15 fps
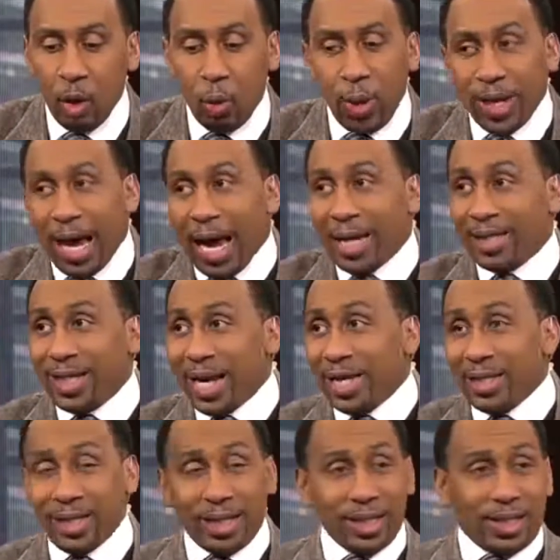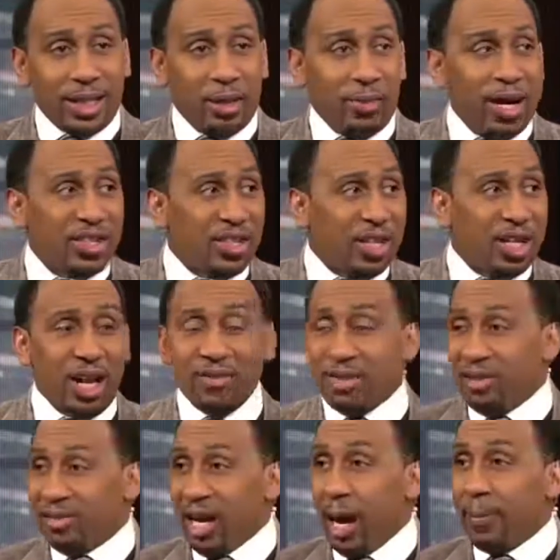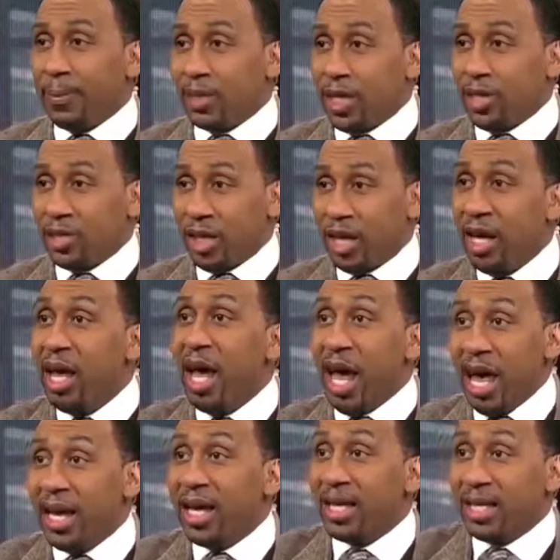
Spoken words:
We got to take into consideration the level of competition and